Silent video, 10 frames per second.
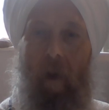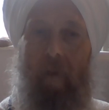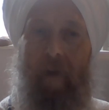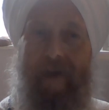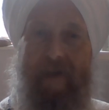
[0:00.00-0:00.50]

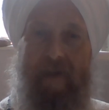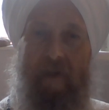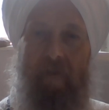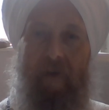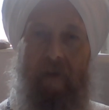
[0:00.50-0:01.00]
the essence
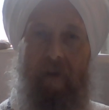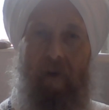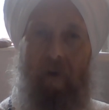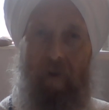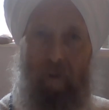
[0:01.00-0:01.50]
of it
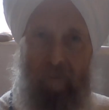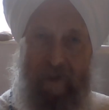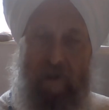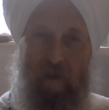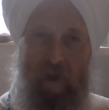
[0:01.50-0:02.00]
and the
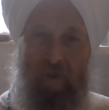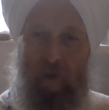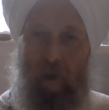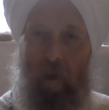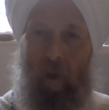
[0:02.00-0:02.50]
message of
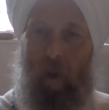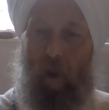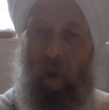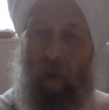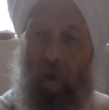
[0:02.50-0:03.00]
it,
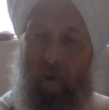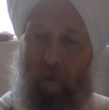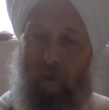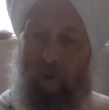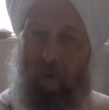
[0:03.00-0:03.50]

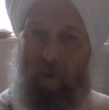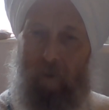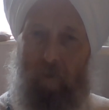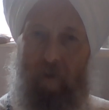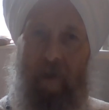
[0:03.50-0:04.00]
and
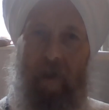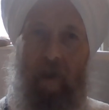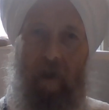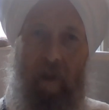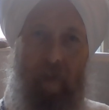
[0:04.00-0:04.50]
critique it
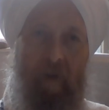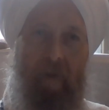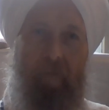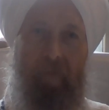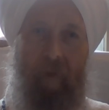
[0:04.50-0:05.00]
a little
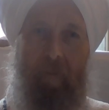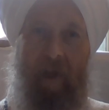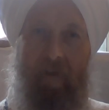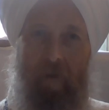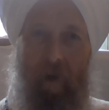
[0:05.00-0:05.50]
bit, maybe
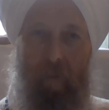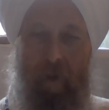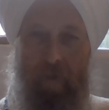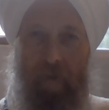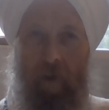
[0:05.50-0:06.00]
have a little bit
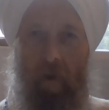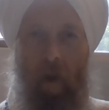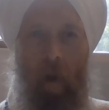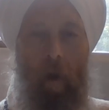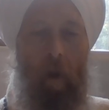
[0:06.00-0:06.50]
of fun.
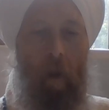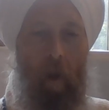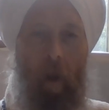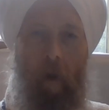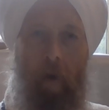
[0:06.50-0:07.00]

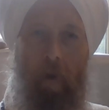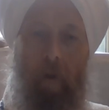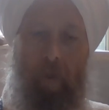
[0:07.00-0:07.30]
and